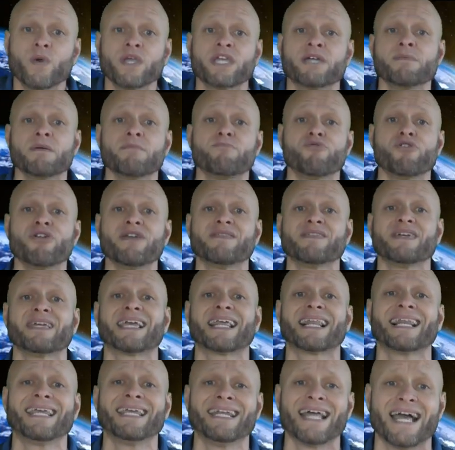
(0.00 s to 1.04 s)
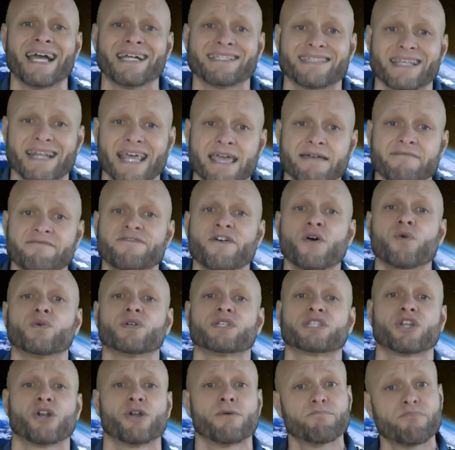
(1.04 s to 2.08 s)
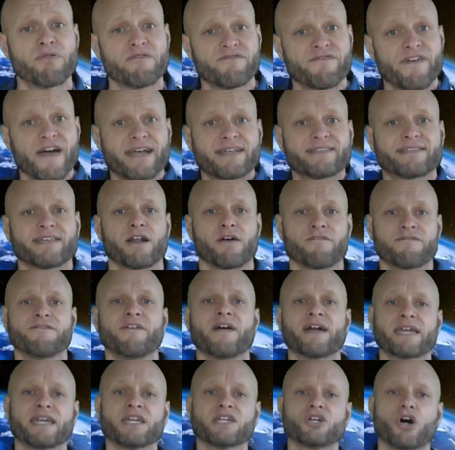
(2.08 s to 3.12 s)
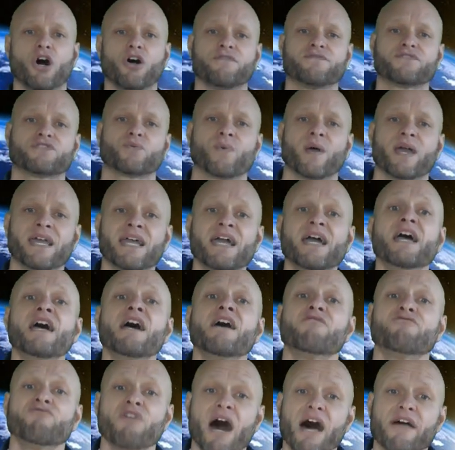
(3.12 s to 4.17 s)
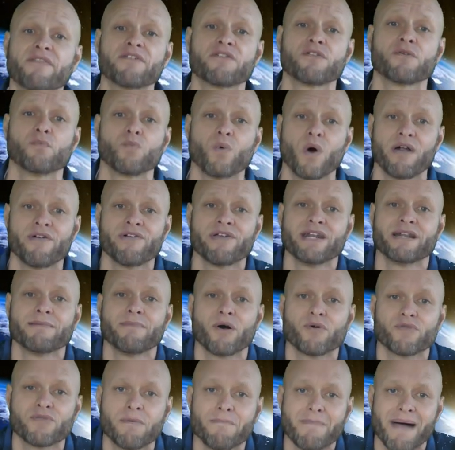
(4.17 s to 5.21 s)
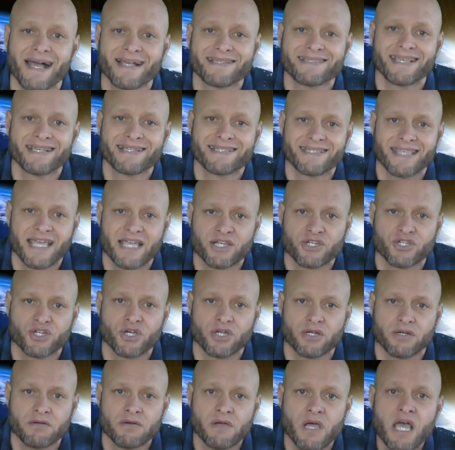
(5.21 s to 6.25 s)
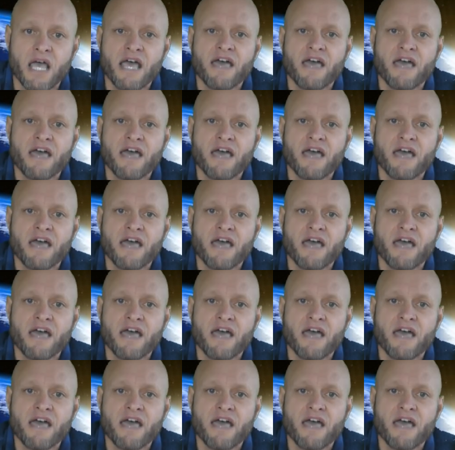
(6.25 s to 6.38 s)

we could be breathing clean air today and focusing on perfecting our fucking golf swing rather than worrying about the mass extinction.